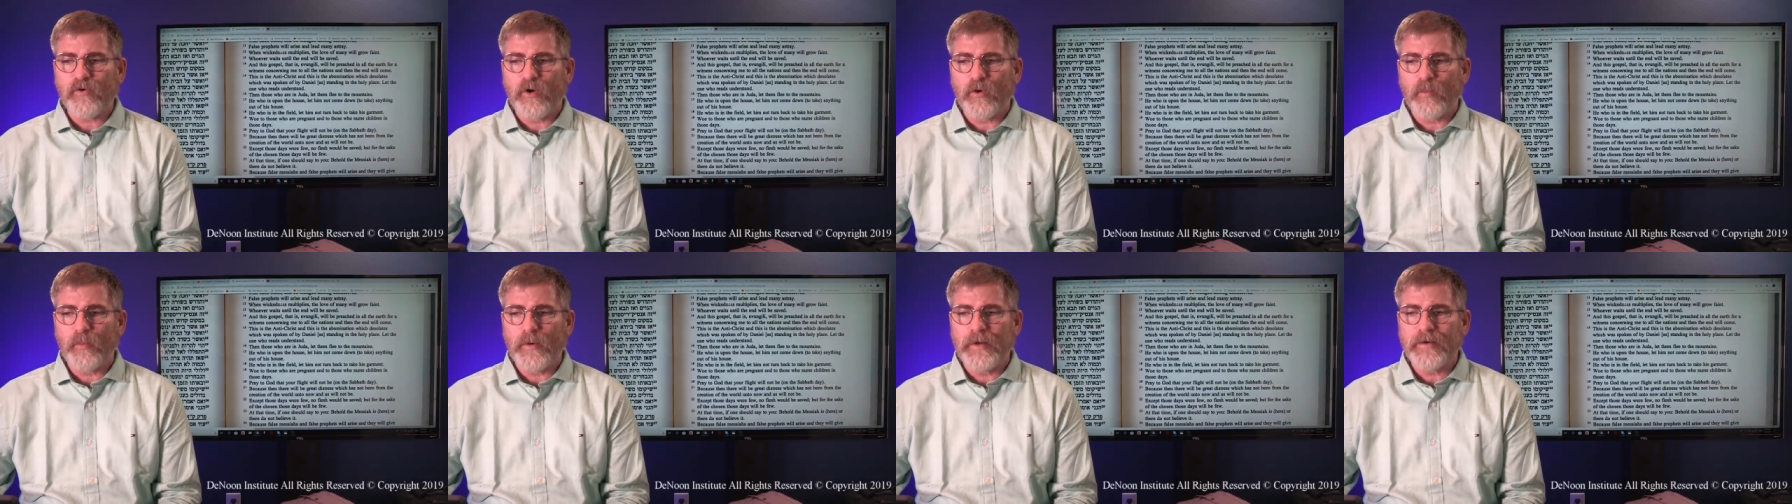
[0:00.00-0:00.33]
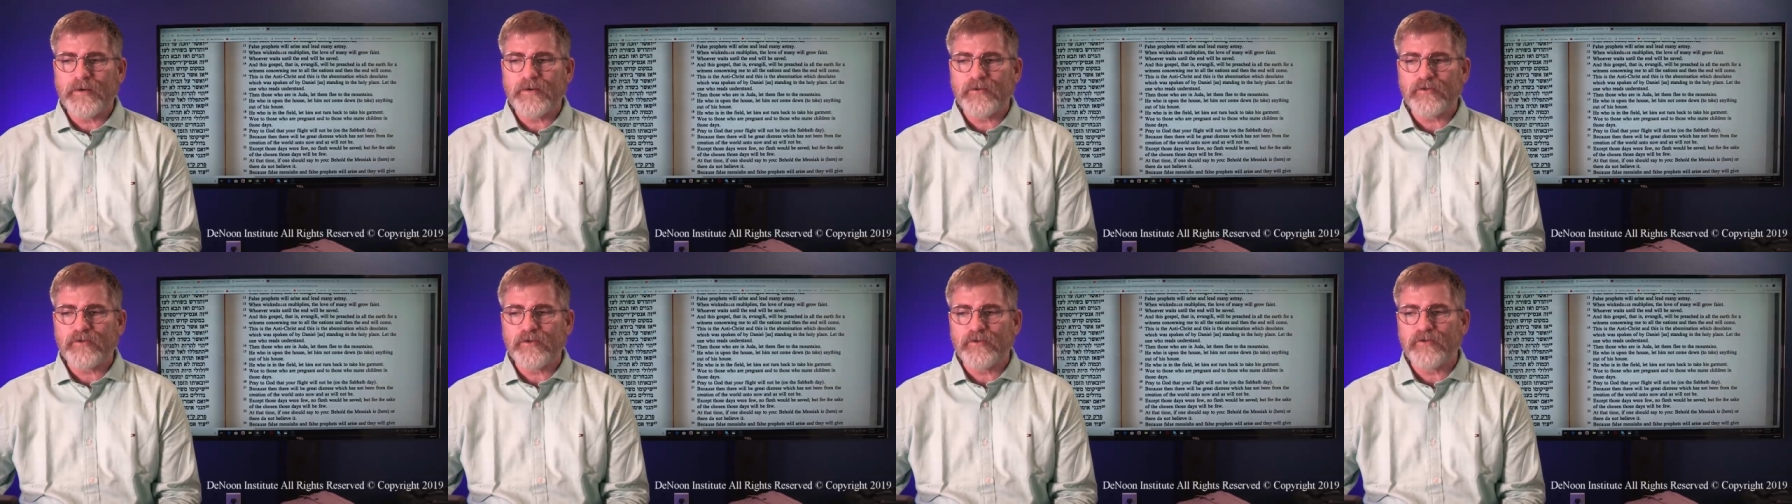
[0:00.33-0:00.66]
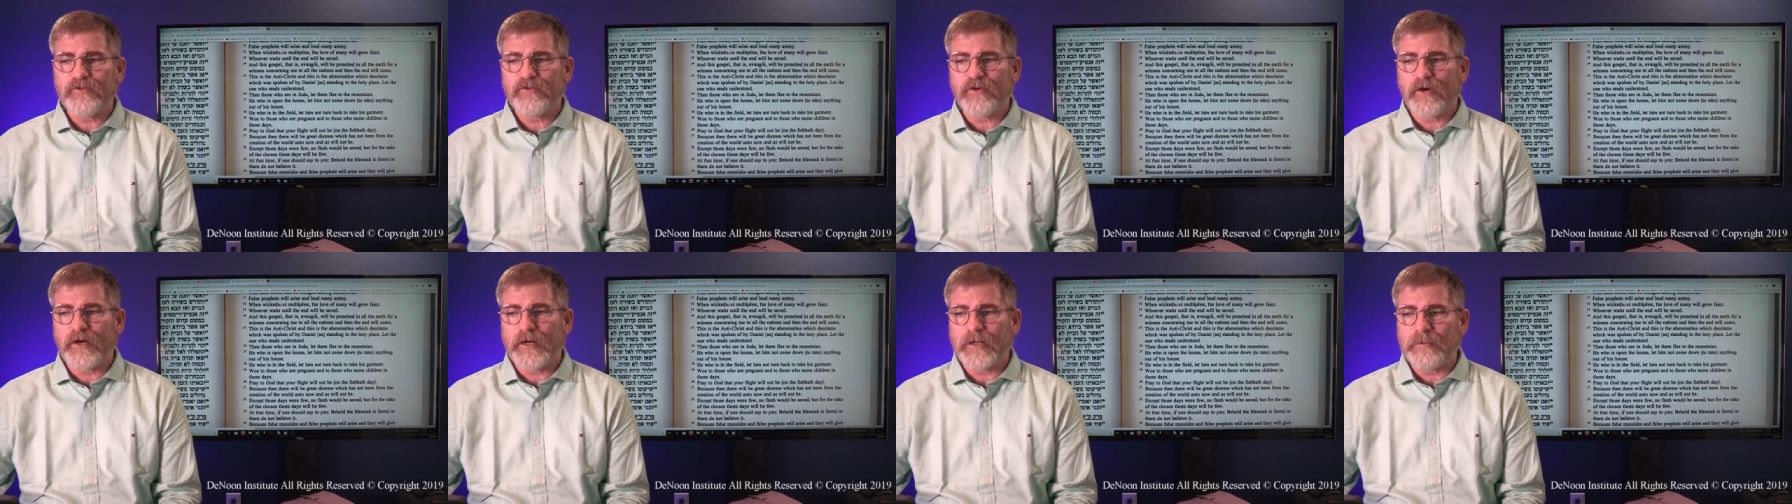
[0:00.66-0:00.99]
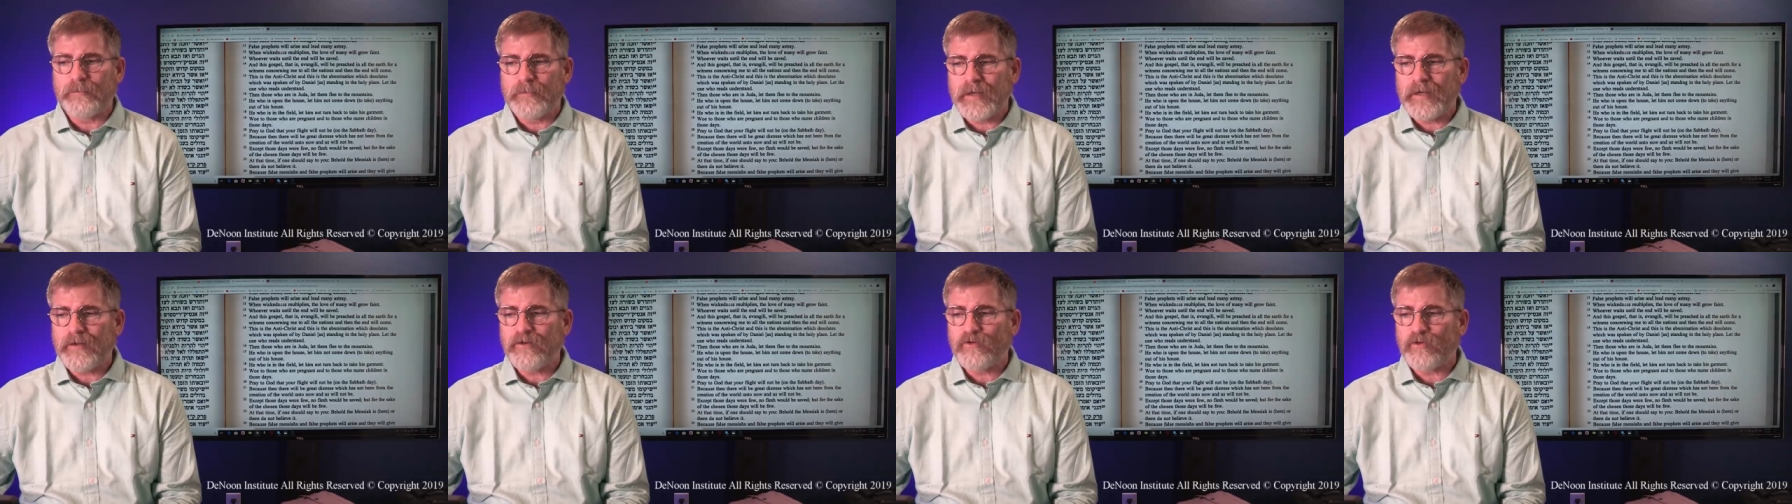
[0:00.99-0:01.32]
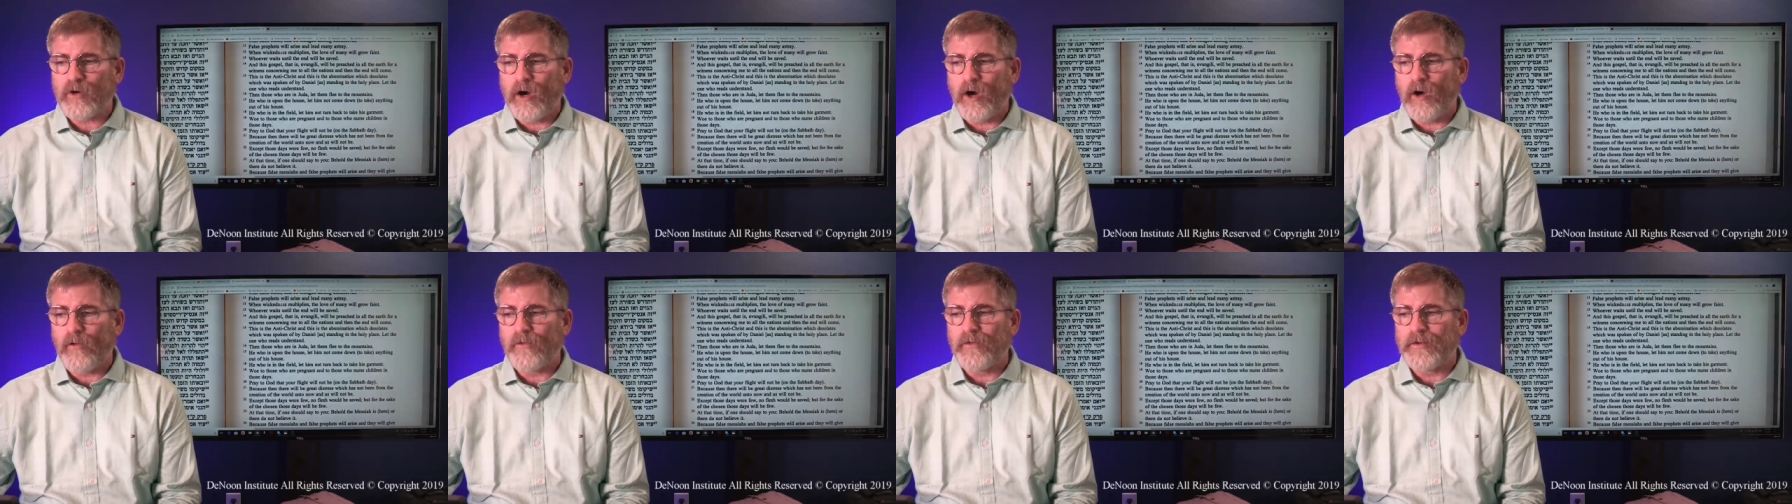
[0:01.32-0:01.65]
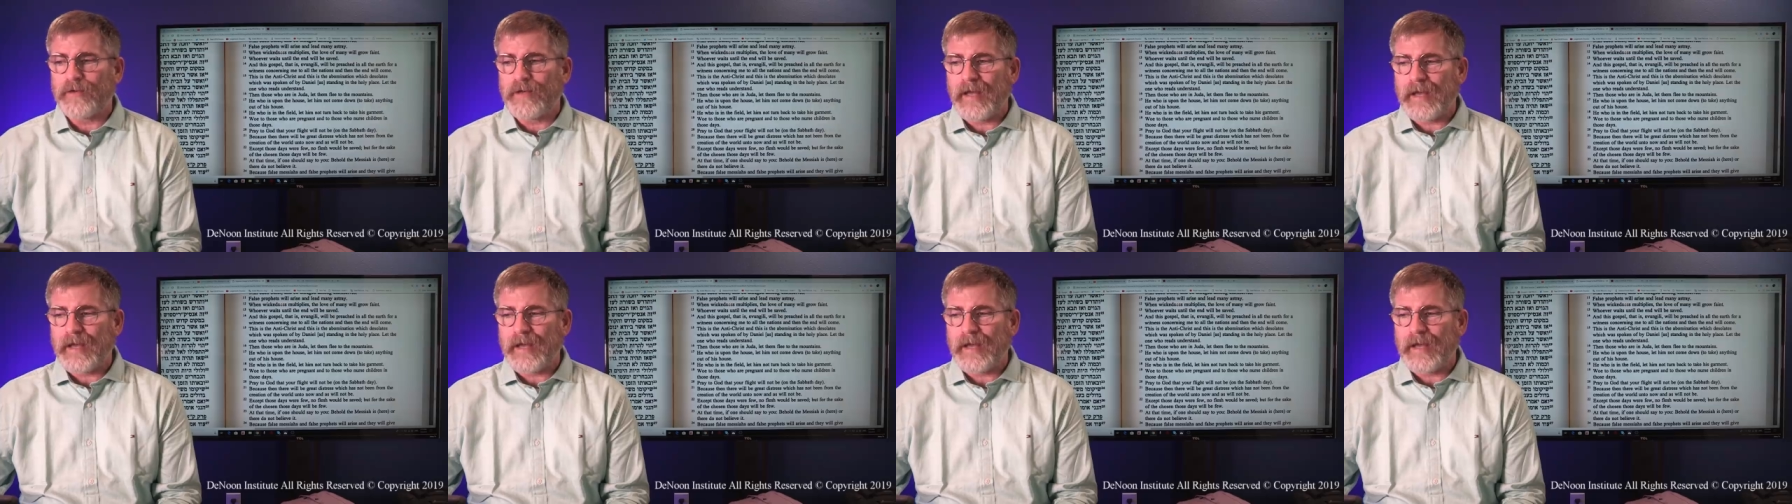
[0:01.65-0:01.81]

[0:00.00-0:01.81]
for a witness concerning me to all the